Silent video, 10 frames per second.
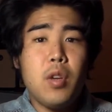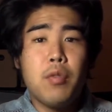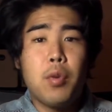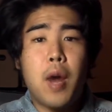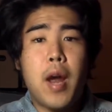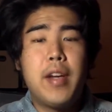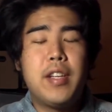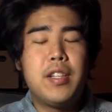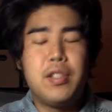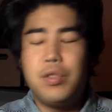
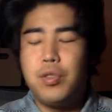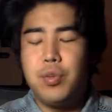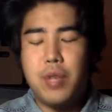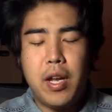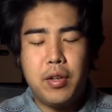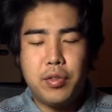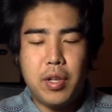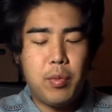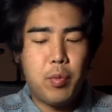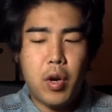variety in YouTube channels
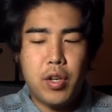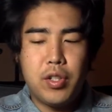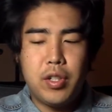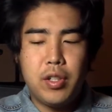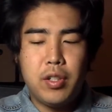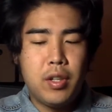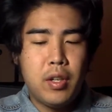I've been watching.